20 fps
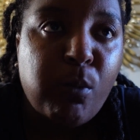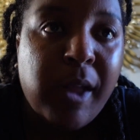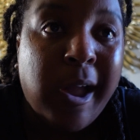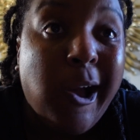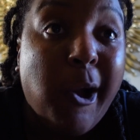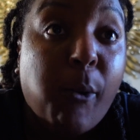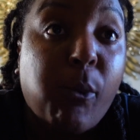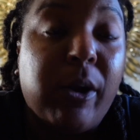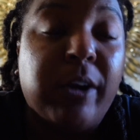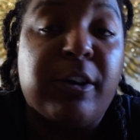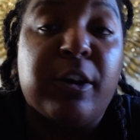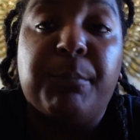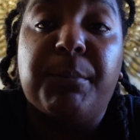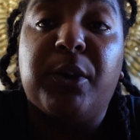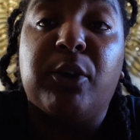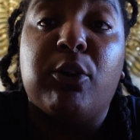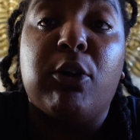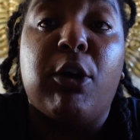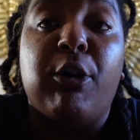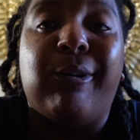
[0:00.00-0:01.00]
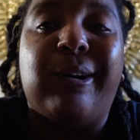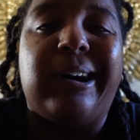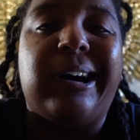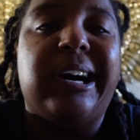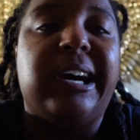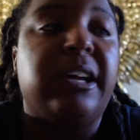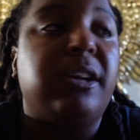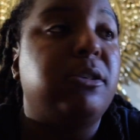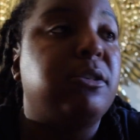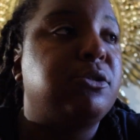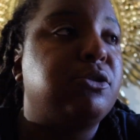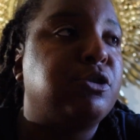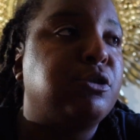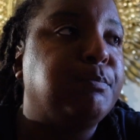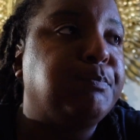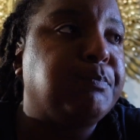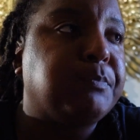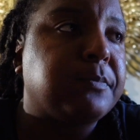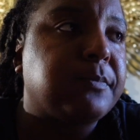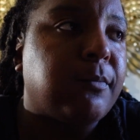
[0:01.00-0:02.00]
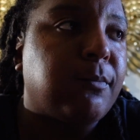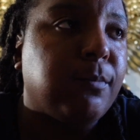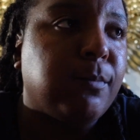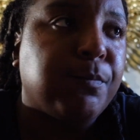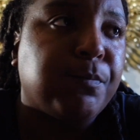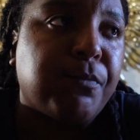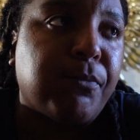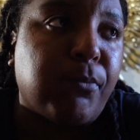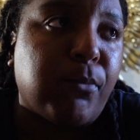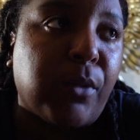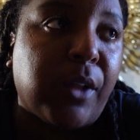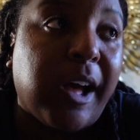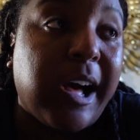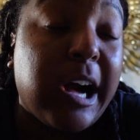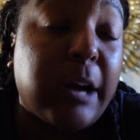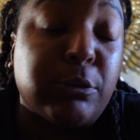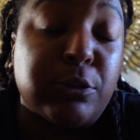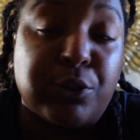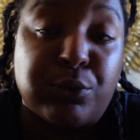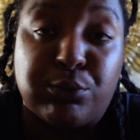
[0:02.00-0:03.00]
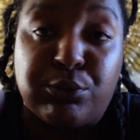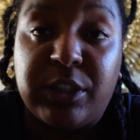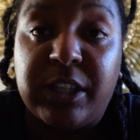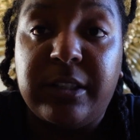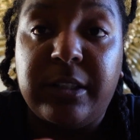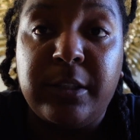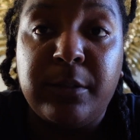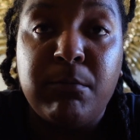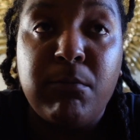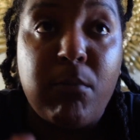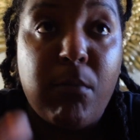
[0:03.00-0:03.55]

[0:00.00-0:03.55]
I wake up and go on hikes. I was running.